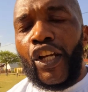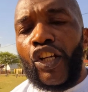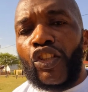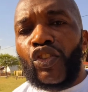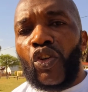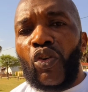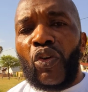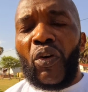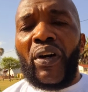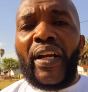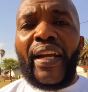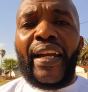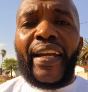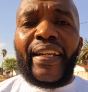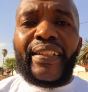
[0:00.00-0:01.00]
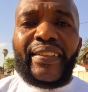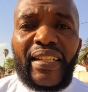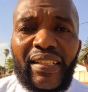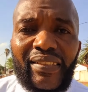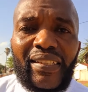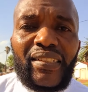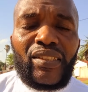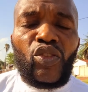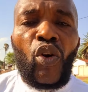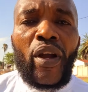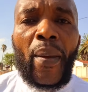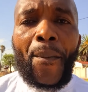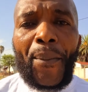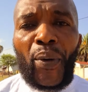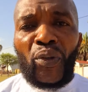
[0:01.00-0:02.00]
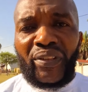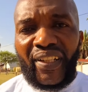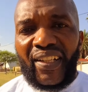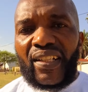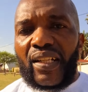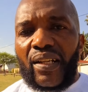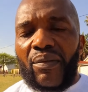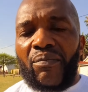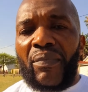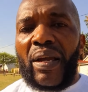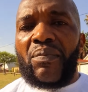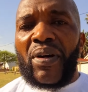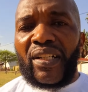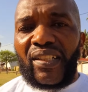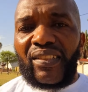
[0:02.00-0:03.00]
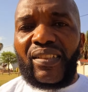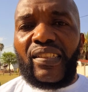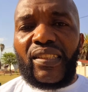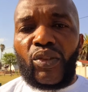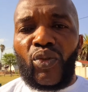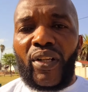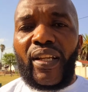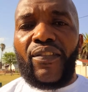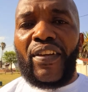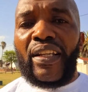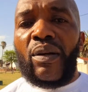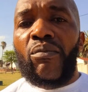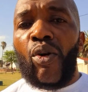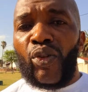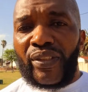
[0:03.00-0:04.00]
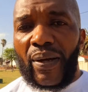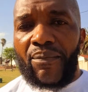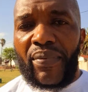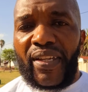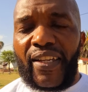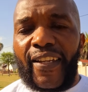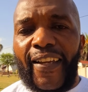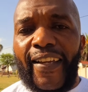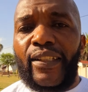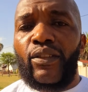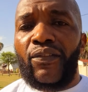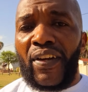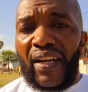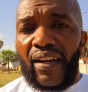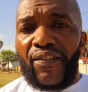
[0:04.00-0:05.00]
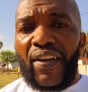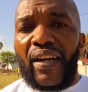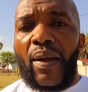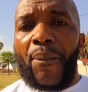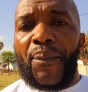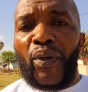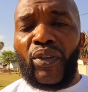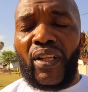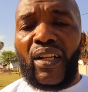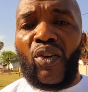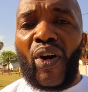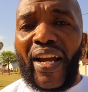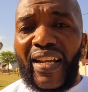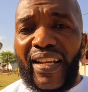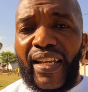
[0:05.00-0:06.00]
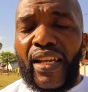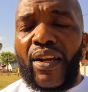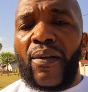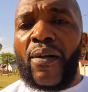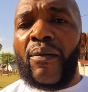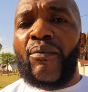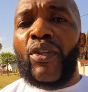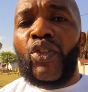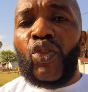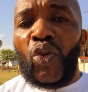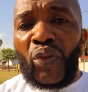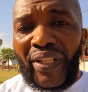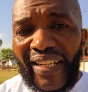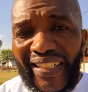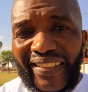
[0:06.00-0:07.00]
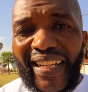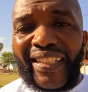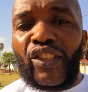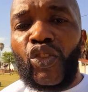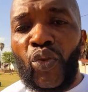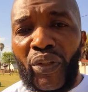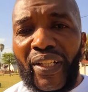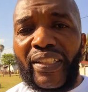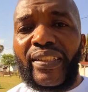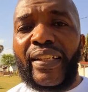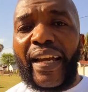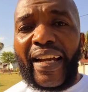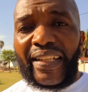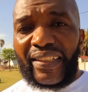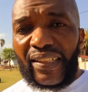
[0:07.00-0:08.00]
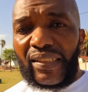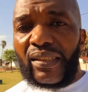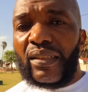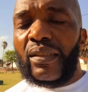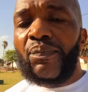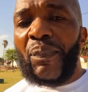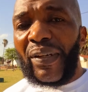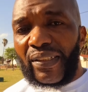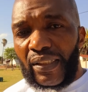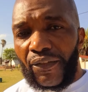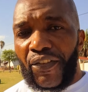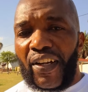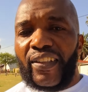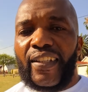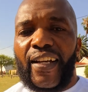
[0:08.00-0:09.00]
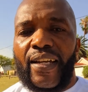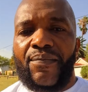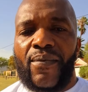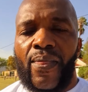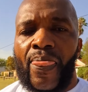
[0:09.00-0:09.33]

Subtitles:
So this is so important. My brothers and sisters who are living in Mozambique, it's very, very important that really you need that unity in this specific time.